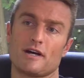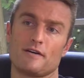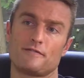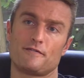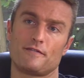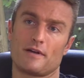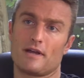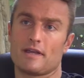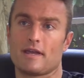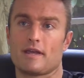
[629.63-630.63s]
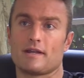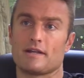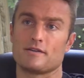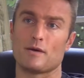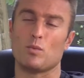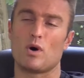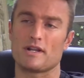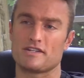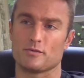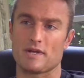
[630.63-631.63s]
cuff, and I, I
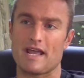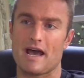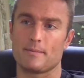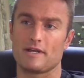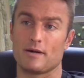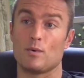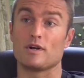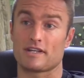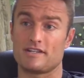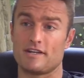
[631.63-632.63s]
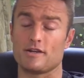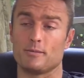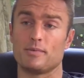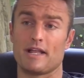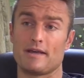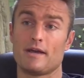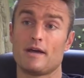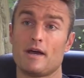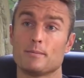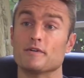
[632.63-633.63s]
wanted to rehab it. I wanted to continue to play
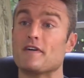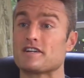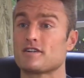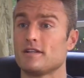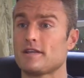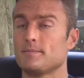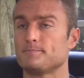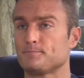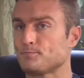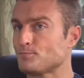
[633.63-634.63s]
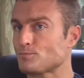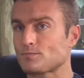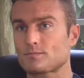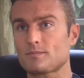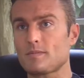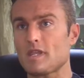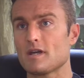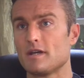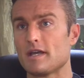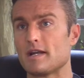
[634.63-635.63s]
professionally,
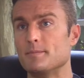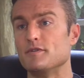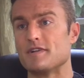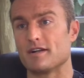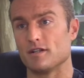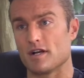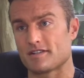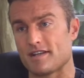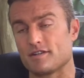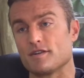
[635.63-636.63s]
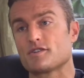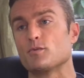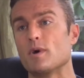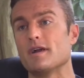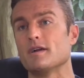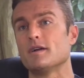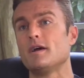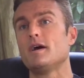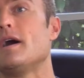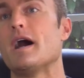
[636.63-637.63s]
and I moved down to Los Angeles where
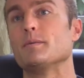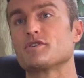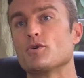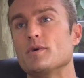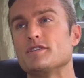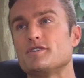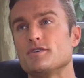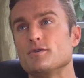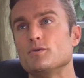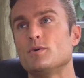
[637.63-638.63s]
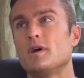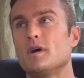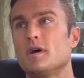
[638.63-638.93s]
I was going to